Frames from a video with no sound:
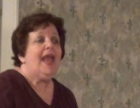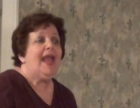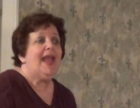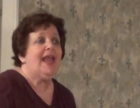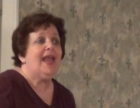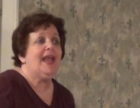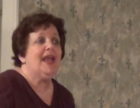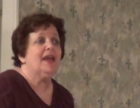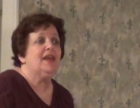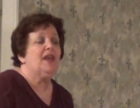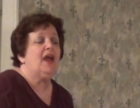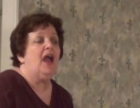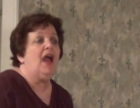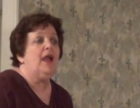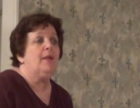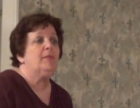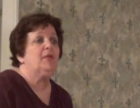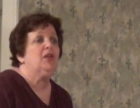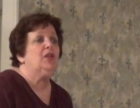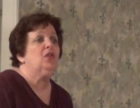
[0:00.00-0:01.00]
And
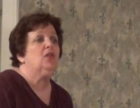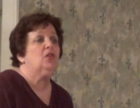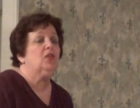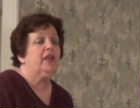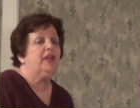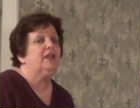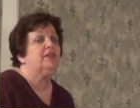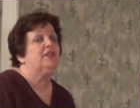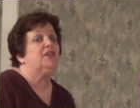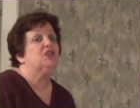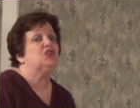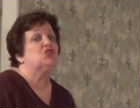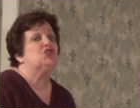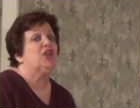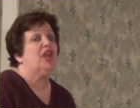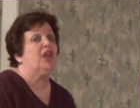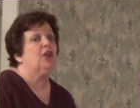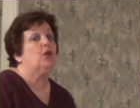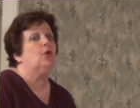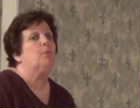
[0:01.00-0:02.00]
I'm going to link the
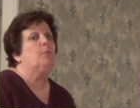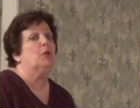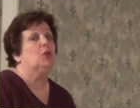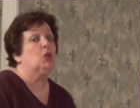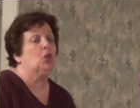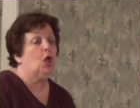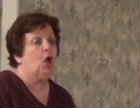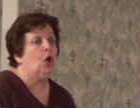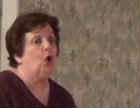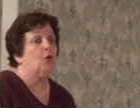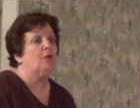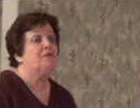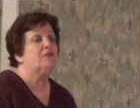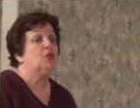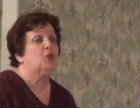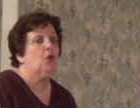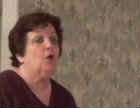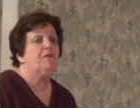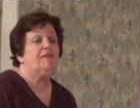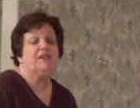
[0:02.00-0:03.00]
channel below. If
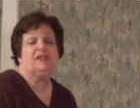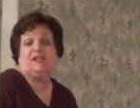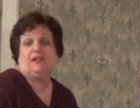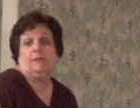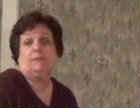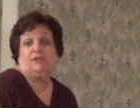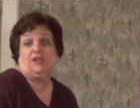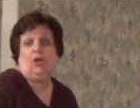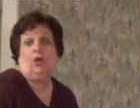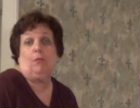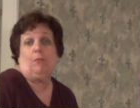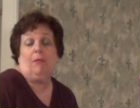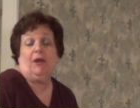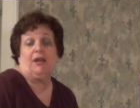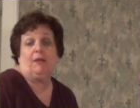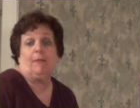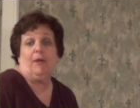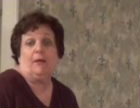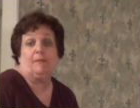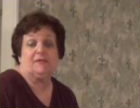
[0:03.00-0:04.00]
you go visit them, tell them
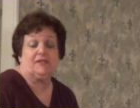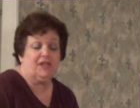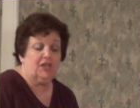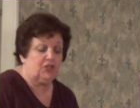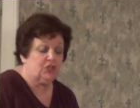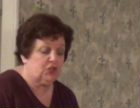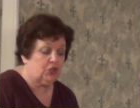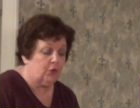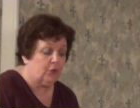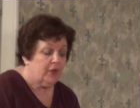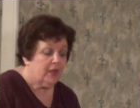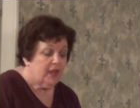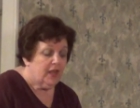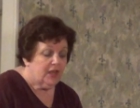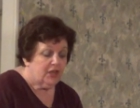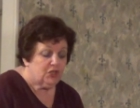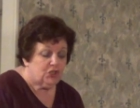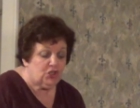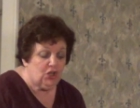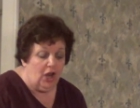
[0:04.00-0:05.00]
Money Mom sent you.
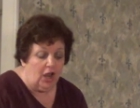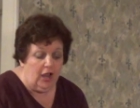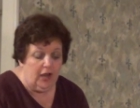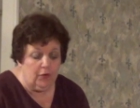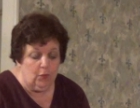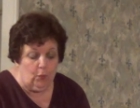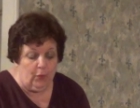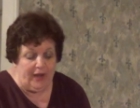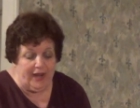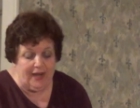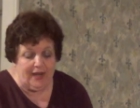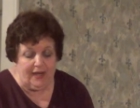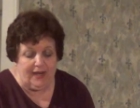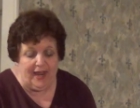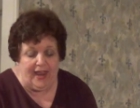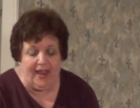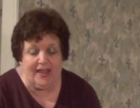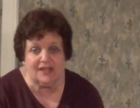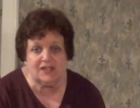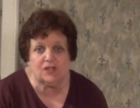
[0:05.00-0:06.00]
John Wayne
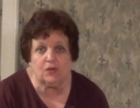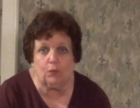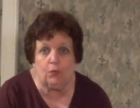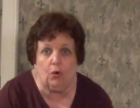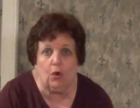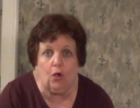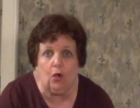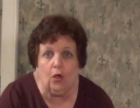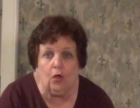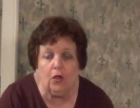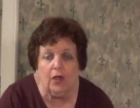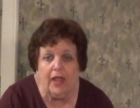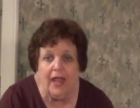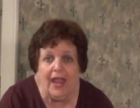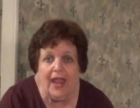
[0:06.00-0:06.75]
casserole.